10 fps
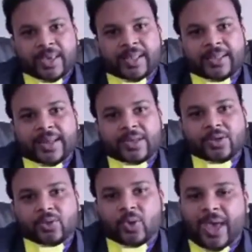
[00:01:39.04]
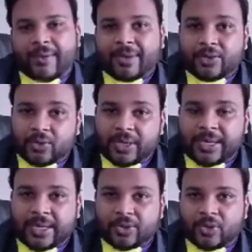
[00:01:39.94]
Then you have a
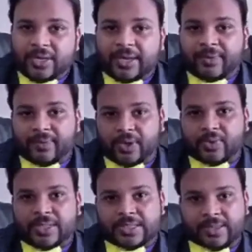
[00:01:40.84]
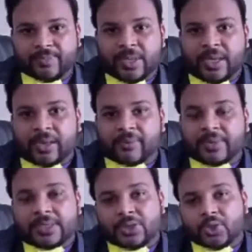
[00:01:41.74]
urinary frequency
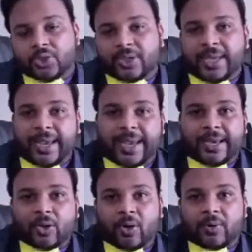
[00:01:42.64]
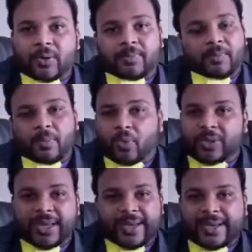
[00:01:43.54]
which is usually 8 or more
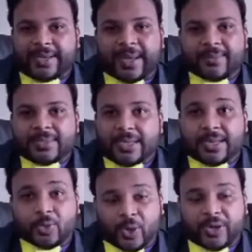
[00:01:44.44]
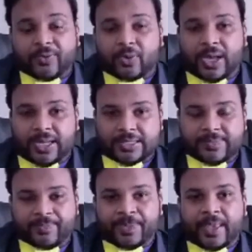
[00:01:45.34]
than 8 times in 24 hours.
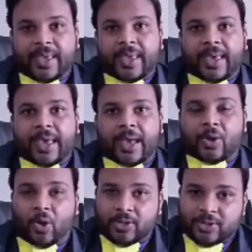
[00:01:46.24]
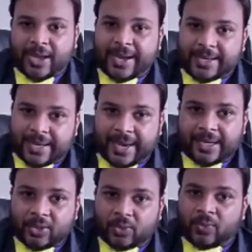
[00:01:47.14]
And also at
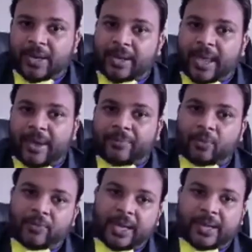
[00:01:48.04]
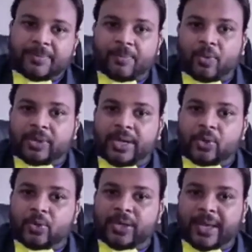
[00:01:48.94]
night you will have to wake up more than
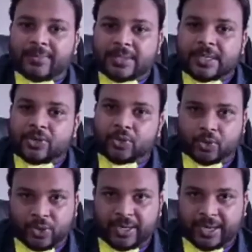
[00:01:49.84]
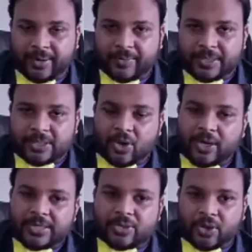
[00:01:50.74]
2 times to urinate, which is
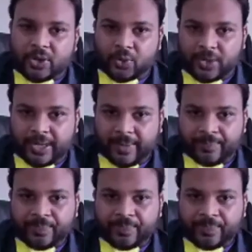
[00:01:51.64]
called as nocturia.